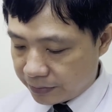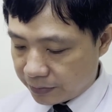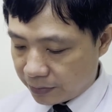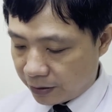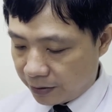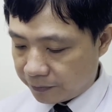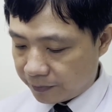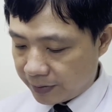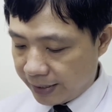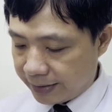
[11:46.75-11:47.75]
Thus,
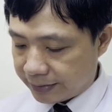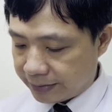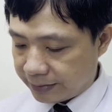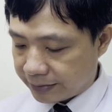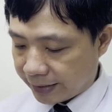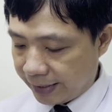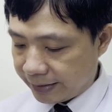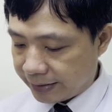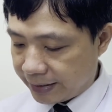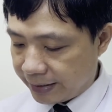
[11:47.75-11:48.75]
it takes
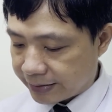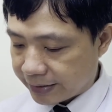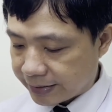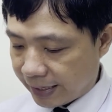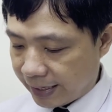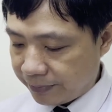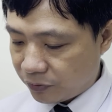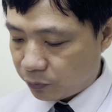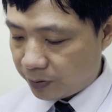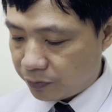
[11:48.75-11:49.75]
a little time to
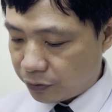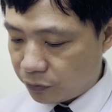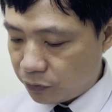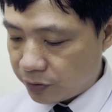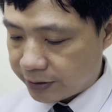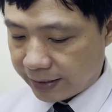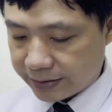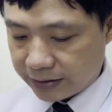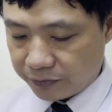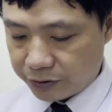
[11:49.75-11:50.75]
preview.
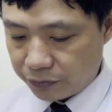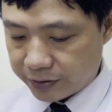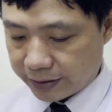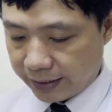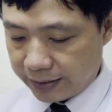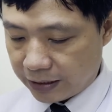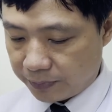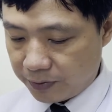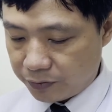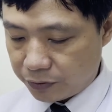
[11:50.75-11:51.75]
Just a few seconds of
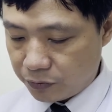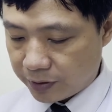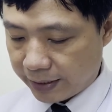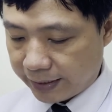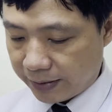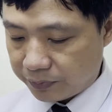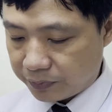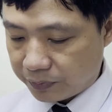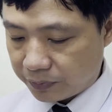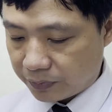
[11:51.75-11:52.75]
preview can have
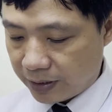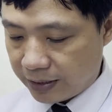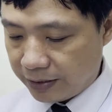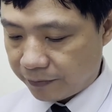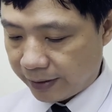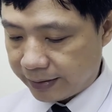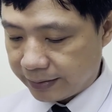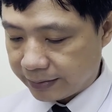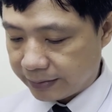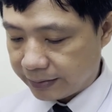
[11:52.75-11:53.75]
a difference
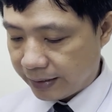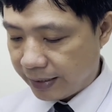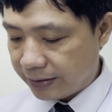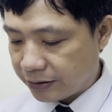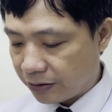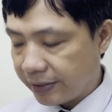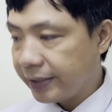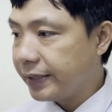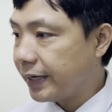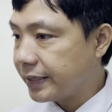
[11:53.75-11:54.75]
in your
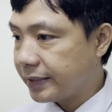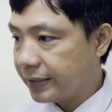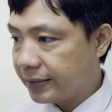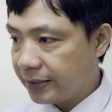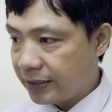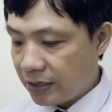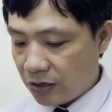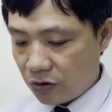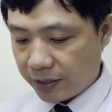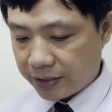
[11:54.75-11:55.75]
reading later.
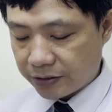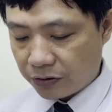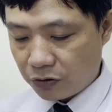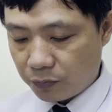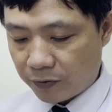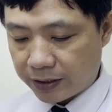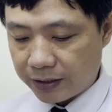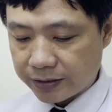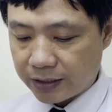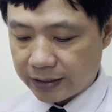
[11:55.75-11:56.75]
Okay, so
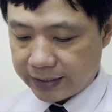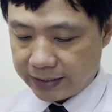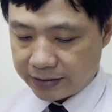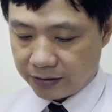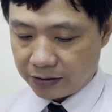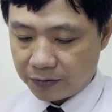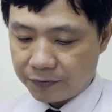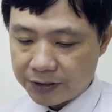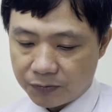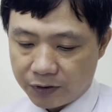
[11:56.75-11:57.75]
focus on the title, the
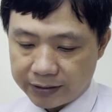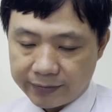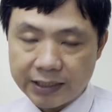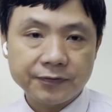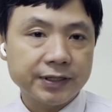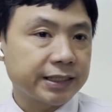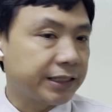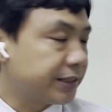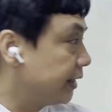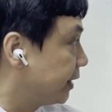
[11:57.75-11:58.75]
first one, right? First
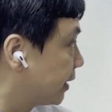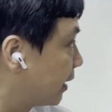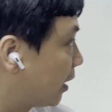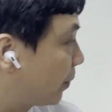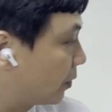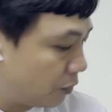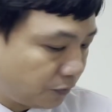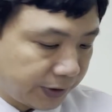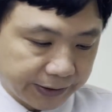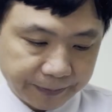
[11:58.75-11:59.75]
strategy of
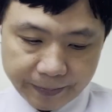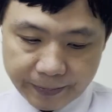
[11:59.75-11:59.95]
previewing.